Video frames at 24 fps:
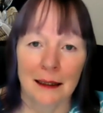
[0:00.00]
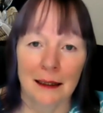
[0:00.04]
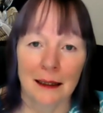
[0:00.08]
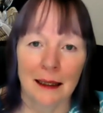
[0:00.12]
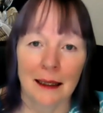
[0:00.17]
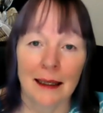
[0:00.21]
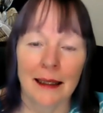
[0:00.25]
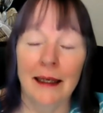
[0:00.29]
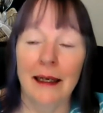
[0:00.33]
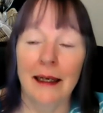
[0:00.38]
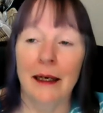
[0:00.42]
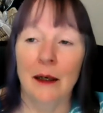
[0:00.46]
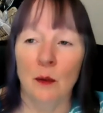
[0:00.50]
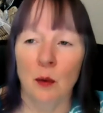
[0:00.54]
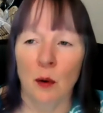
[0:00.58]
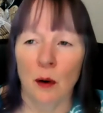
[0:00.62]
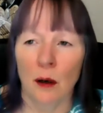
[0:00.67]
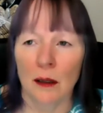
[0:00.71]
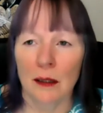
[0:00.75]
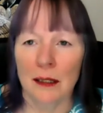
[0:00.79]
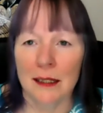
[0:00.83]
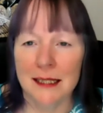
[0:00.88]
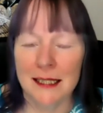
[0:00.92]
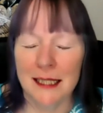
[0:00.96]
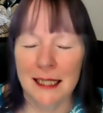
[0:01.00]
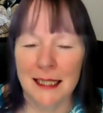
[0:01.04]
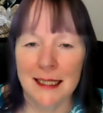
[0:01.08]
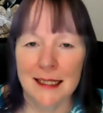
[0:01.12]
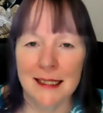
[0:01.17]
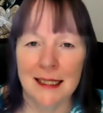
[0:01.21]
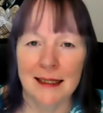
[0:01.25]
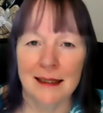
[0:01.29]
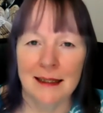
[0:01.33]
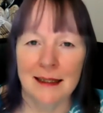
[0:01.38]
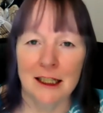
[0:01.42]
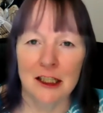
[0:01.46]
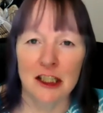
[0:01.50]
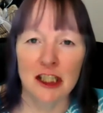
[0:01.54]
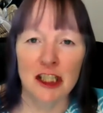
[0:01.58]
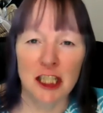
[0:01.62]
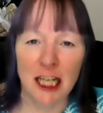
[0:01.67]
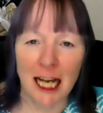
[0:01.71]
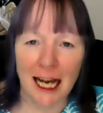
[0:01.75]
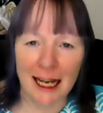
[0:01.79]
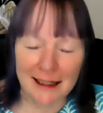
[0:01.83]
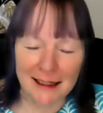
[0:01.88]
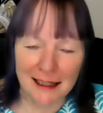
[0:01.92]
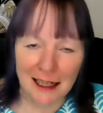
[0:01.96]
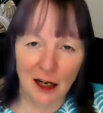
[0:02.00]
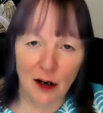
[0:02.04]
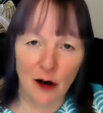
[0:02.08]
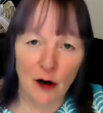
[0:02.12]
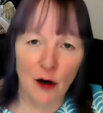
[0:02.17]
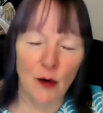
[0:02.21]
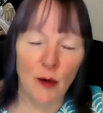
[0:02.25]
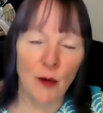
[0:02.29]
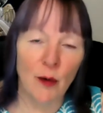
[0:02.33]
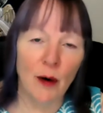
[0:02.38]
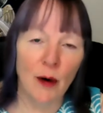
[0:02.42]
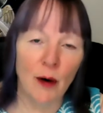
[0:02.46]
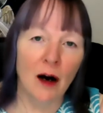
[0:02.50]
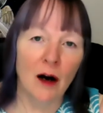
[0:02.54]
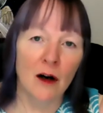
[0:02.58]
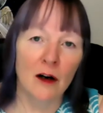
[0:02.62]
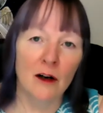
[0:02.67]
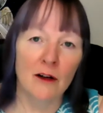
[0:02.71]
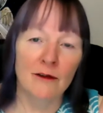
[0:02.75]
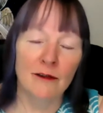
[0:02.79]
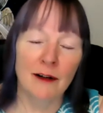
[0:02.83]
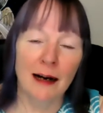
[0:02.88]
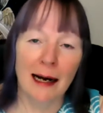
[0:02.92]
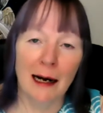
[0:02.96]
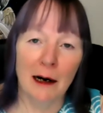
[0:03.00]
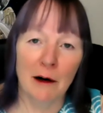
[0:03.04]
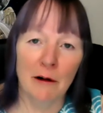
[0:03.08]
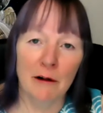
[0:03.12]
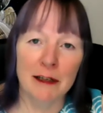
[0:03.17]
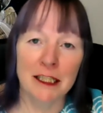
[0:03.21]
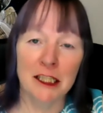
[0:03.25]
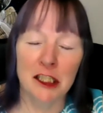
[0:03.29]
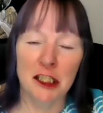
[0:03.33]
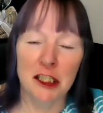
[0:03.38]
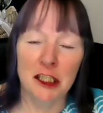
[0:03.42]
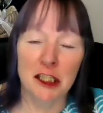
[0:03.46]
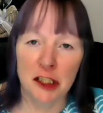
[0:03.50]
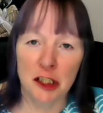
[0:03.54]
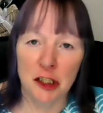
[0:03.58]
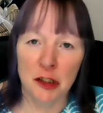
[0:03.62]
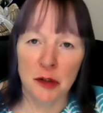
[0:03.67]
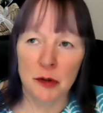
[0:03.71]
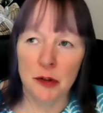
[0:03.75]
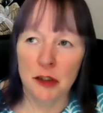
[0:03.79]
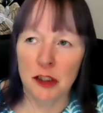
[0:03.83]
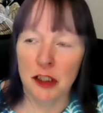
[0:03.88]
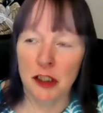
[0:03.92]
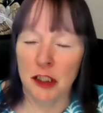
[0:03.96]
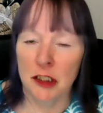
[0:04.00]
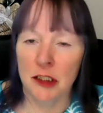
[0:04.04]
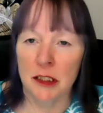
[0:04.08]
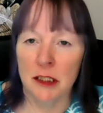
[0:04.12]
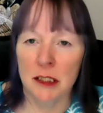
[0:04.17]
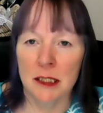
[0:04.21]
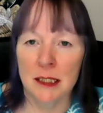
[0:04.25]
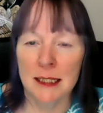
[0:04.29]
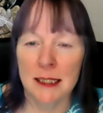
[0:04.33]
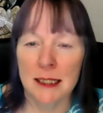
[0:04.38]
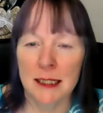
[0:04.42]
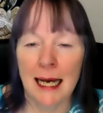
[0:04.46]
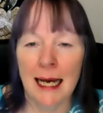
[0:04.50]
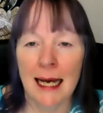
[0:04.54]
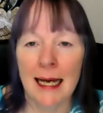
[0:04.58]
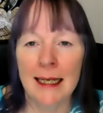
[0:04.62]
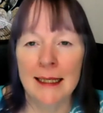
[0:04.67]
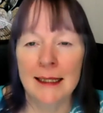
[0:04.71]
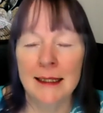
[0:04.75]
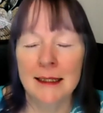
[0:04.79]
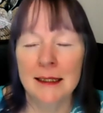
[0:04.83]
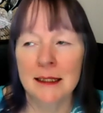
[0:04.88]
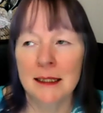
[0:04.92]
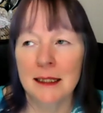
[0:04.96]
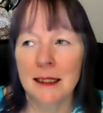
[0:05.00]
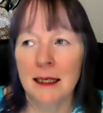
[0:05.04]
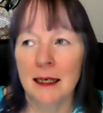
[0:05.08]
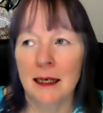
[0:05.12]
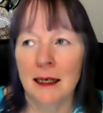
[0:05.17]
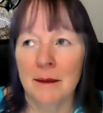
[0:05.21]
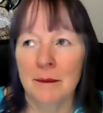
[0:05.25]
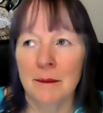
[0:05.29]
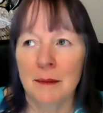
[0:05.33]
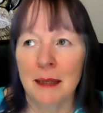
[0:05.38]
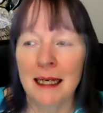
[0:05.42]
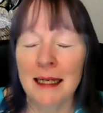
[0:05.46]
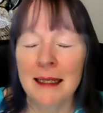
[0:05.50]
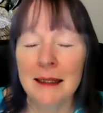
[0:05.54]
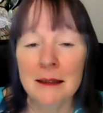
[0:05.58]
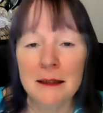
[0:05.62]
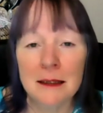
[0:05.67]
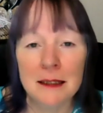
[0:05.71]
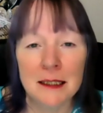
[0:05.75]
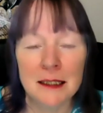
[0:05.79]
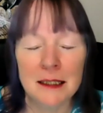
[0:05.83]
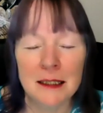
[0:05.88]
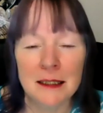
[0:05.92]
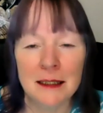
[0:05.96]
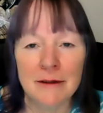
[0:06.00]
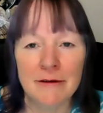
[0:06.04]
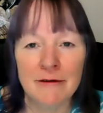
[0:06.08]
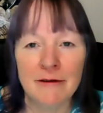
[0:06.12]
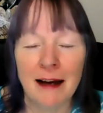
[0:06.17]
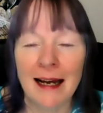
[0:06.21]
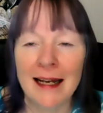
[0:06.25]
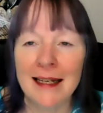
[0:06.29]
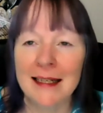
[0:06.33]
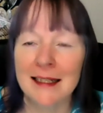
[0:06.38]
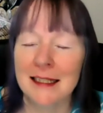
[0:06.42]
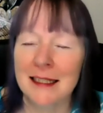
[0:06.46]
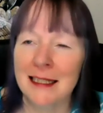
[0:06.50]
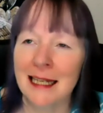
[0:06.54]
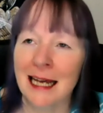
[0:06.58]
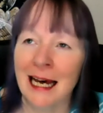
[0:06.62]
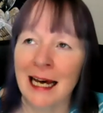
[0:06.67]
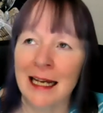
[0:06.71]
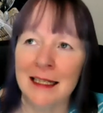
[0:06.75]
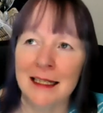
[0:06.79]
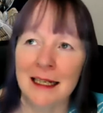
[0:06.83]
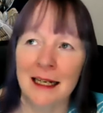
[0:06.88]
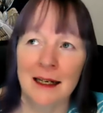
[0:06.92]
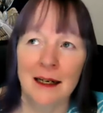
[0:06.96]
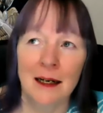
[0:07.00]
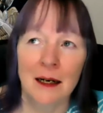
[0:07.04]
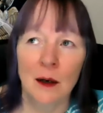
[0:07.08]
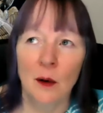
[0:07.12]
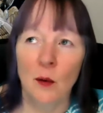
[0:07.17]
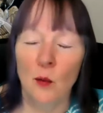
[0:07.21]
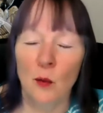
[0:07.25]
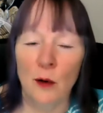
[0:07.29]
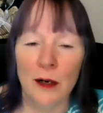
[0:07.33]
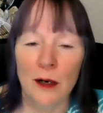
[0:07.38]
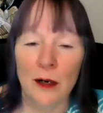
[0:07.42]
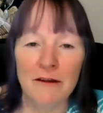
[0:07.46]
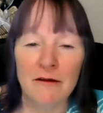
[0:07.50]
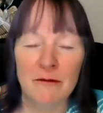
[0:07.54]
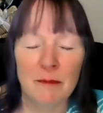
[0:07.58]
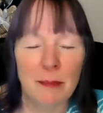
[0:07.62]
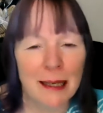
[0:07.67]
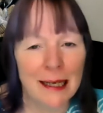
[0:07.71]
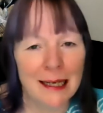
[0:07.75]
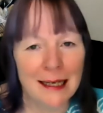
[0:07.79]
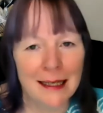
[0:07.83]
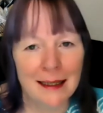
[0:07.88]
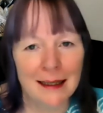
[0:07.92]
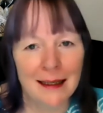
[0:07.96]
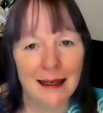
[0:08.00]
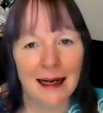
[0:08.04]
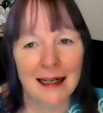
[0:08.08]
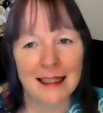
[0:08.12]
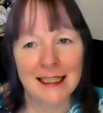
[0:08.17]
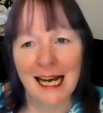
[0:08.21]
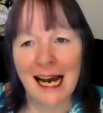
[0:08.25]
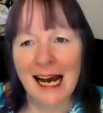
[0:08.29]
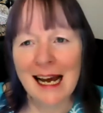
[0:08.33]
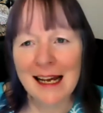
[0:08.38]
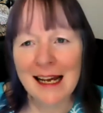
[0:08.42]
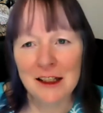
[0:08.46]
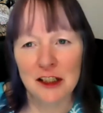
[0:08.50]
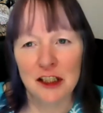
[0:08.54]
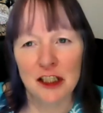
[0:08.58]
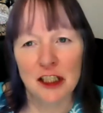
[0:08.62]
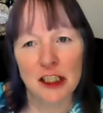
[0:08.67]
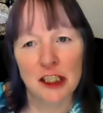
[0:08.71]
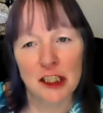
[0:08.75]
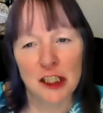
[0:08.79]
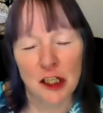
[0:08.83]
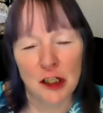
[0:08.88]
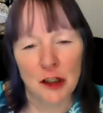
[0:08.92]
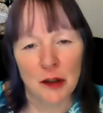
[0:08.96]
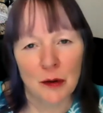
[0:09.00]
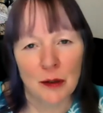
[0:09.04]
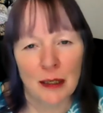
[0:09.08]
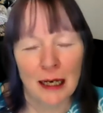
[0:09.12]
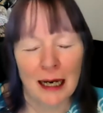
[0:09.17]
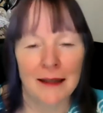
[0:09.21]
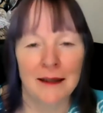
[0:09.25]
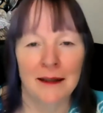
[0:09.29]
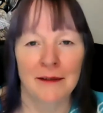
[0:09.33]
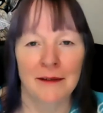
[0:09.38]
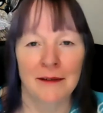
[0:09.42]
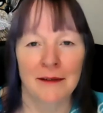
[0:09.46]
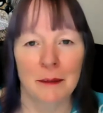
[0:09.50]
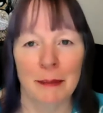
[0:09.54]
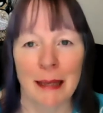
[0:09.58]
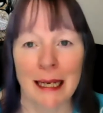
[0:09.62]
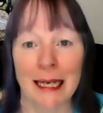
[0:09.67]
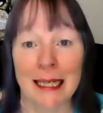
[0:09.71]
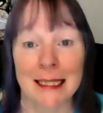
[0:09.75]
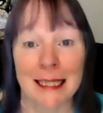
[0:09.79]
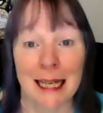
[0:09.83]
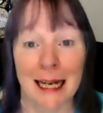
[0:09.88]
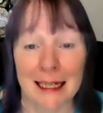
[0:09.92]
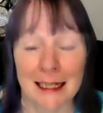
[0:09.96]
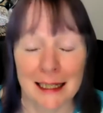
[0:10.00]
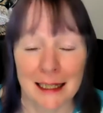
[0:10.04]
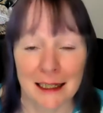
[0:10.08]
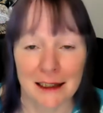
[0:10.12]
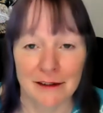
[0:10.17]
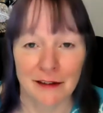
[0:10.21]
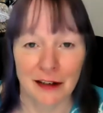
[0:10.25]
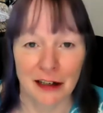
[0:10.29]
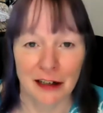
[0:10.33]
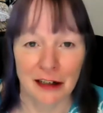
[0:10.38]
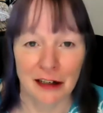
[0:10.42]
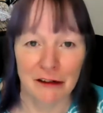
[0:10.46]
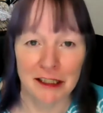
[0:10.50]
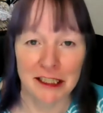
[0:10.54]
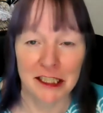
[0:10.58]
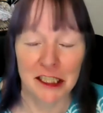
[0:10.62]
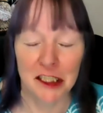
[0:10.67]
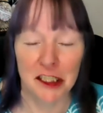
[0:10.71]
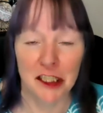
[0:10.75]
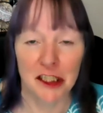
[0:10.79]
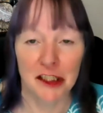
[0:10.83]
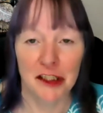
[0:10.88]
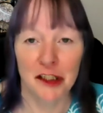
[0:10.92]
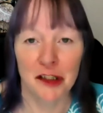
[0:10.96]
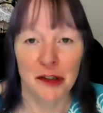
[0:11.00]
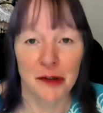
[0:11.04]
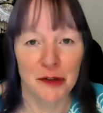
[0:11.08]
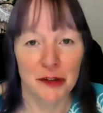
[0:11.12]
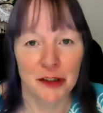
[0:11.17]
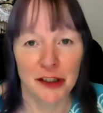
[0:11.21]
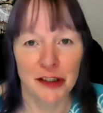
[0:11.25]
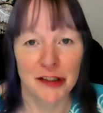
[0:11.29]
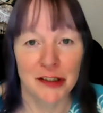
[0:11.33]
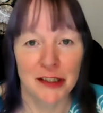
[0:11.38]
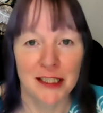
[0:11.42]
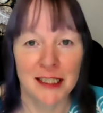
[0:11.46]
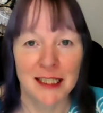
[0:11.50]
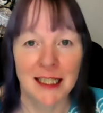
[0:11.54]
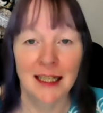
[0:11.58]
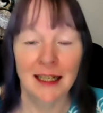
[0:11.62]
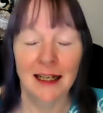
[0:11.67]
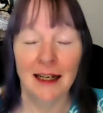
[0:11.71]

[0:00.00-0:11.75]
inequalities and the shadow of our institutions, and the fact that we've been attached to kind of the big daddy of our institutions,